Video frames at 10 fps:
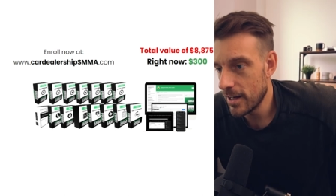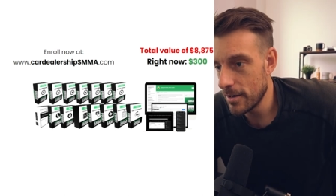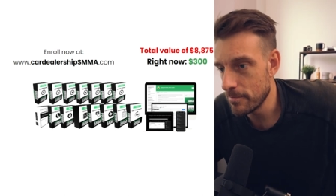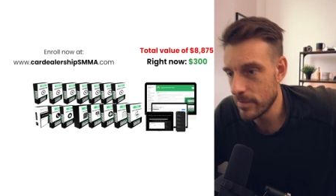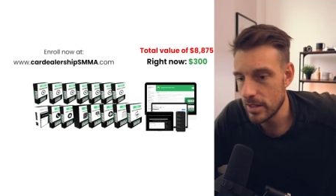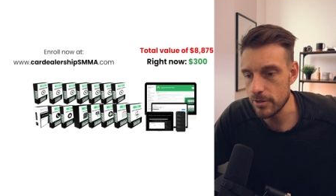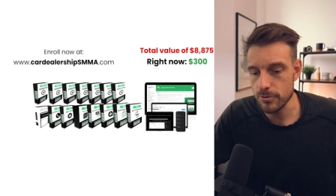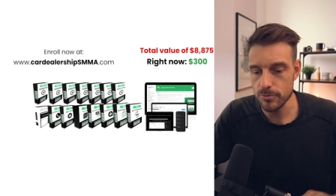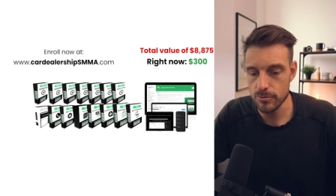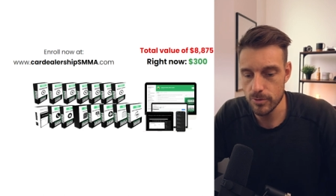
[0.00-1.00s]
Um,
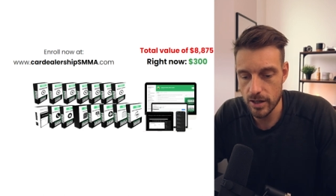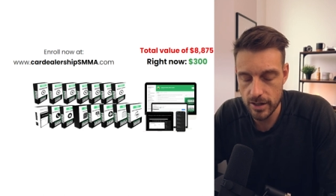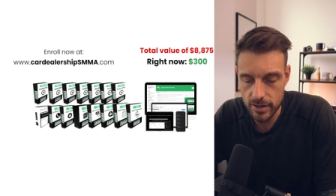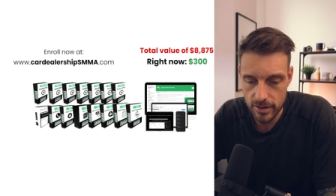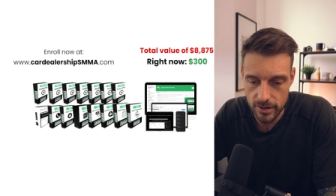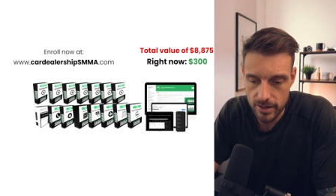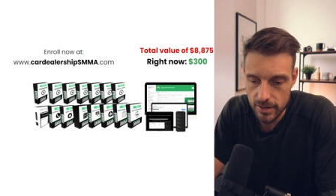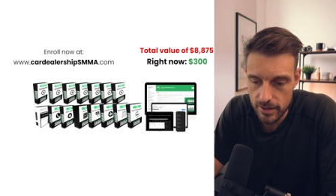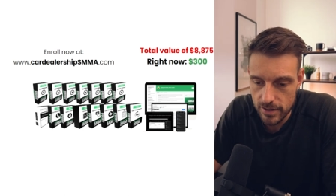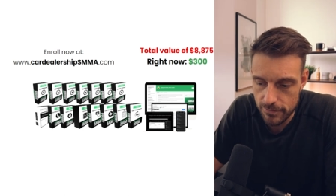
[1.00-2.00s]
you, uh,
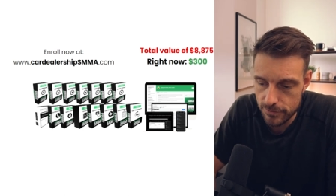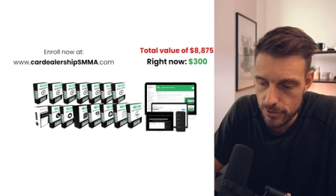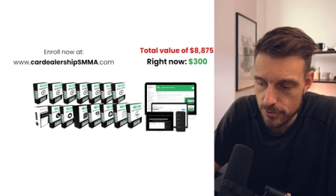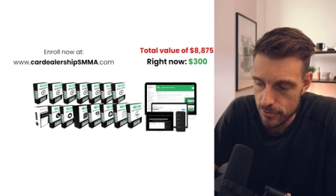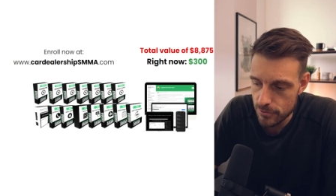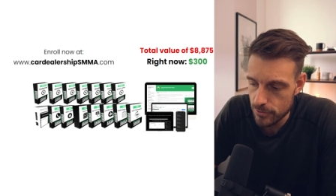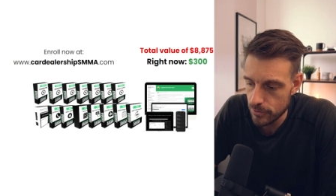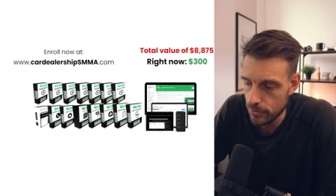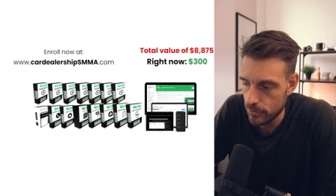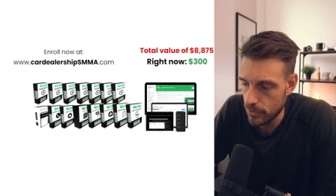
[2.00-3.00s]
if
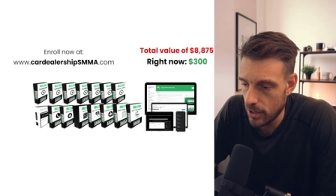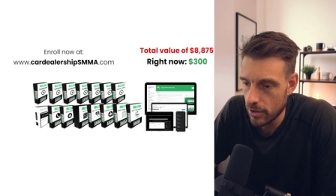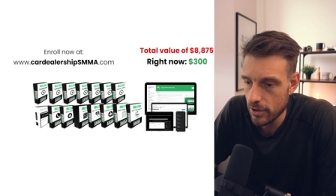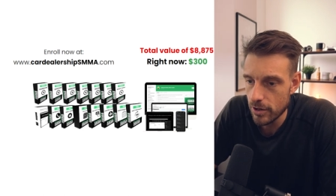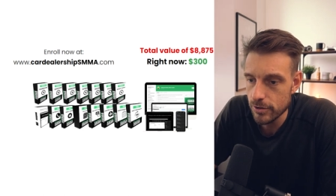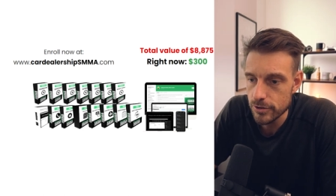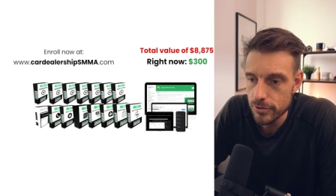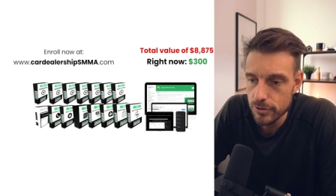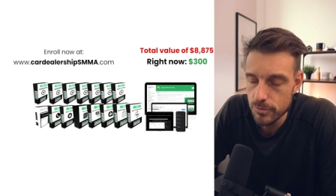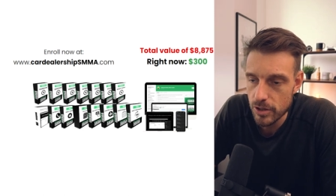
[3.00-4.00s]
you are on
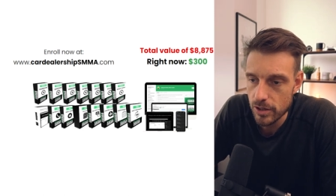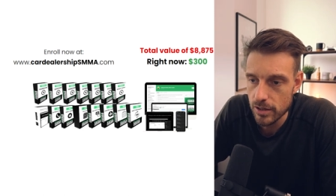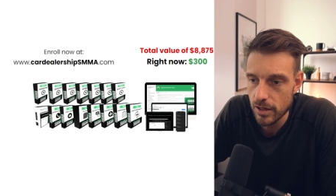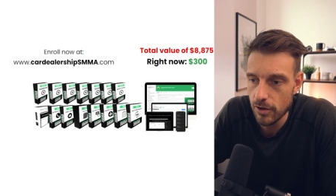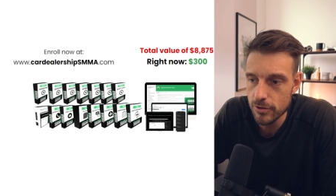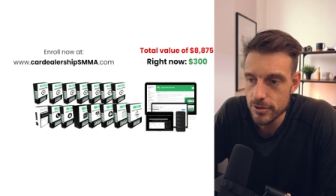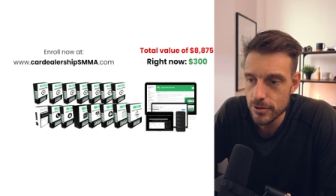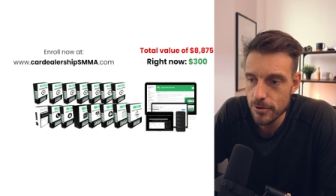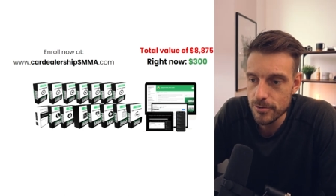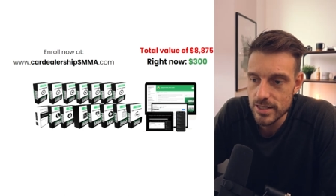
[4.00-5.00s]
YouTube, you can
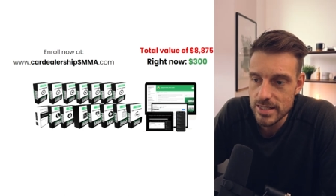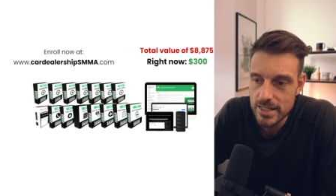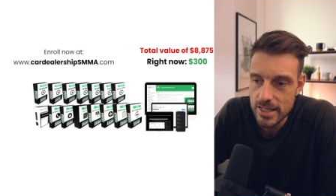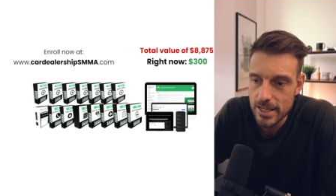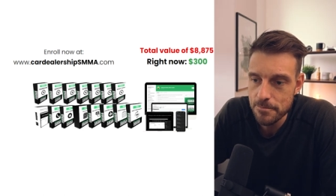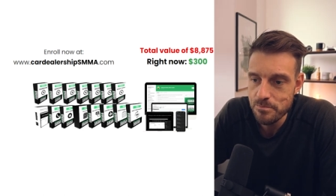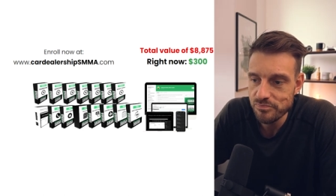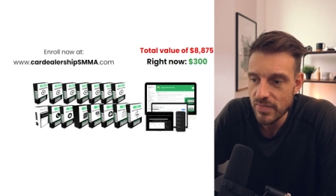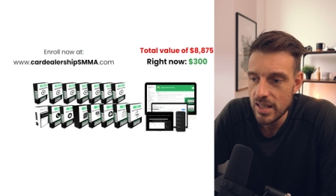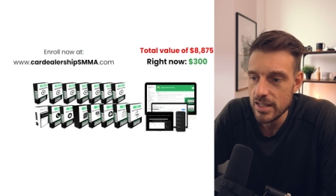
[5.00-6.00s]
also see
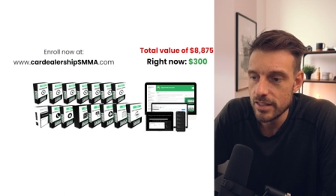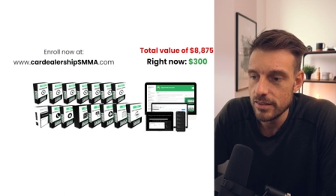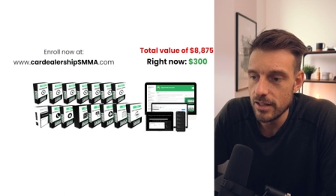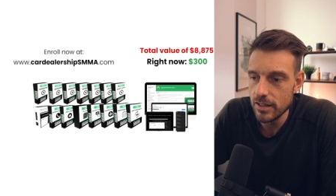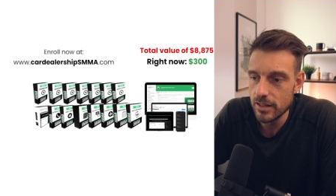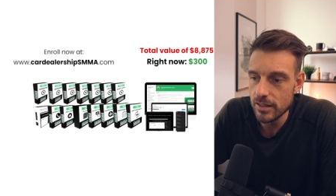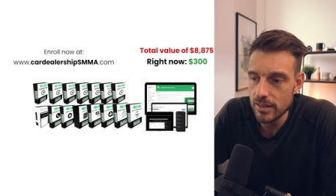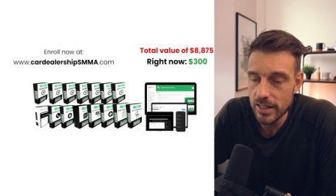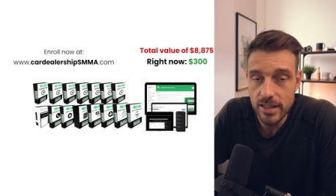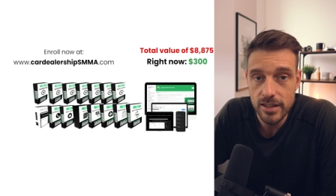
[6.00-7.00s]
the
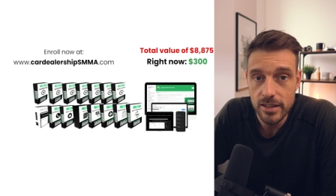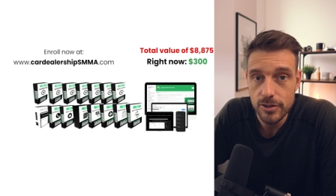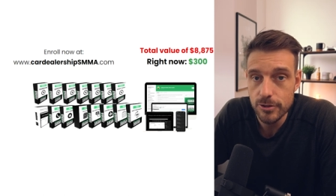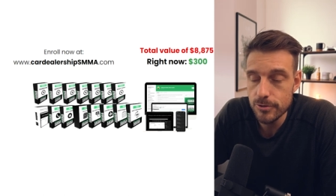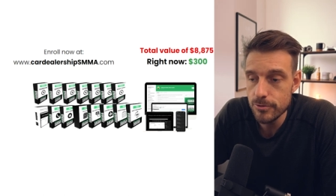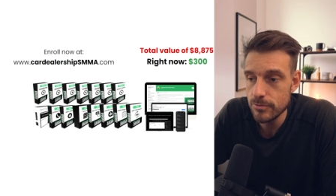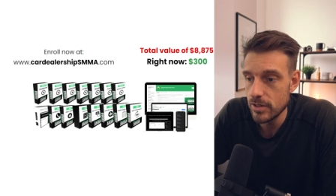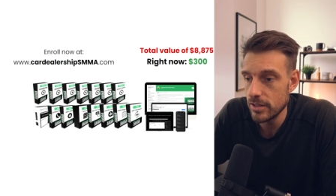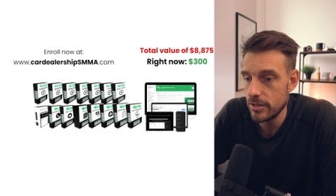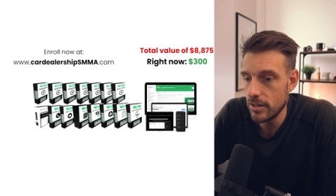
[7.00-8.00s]
link to
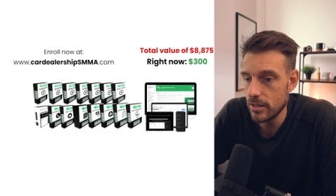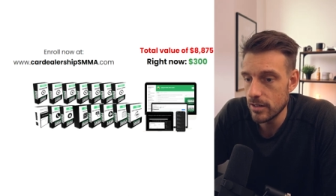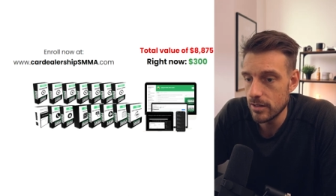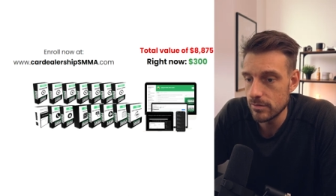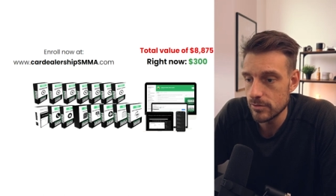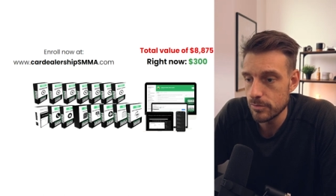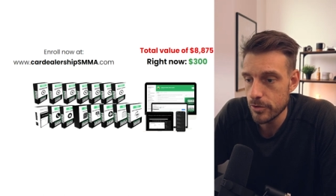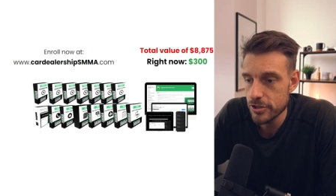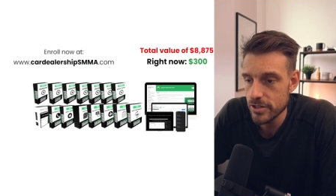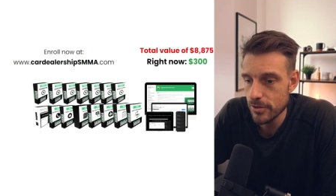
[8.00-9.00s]
the to
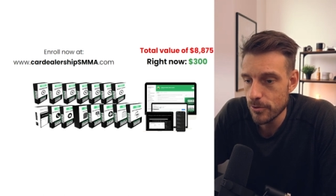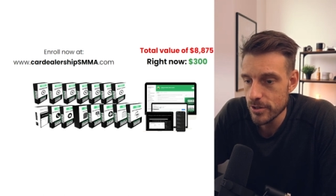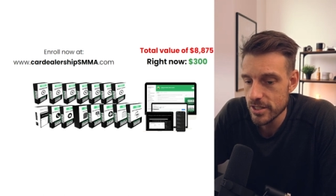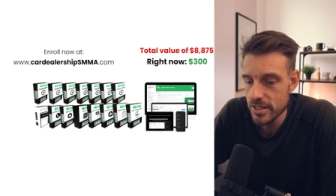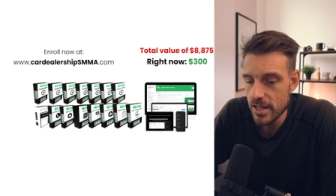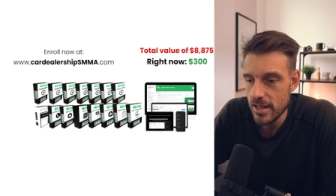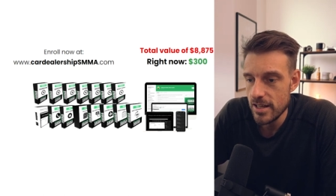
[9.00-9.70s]
purchase the course.